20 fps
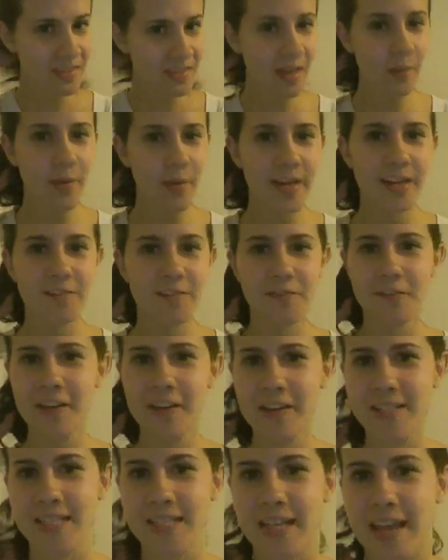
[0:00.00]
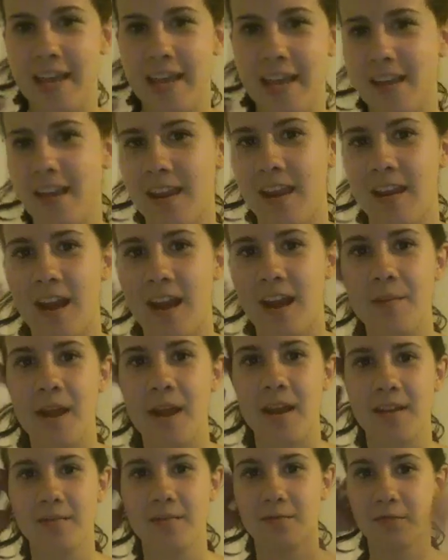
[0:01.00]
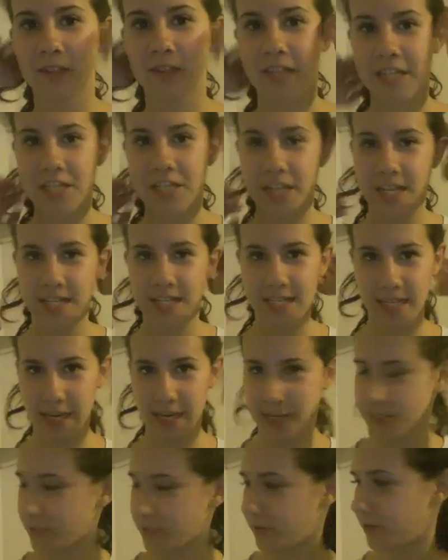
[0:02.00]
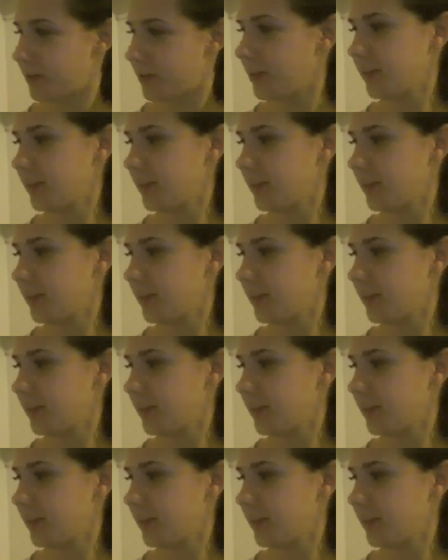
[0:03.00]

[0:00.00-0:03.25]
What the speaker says: And what it feels like, and I'm not religious, and you don't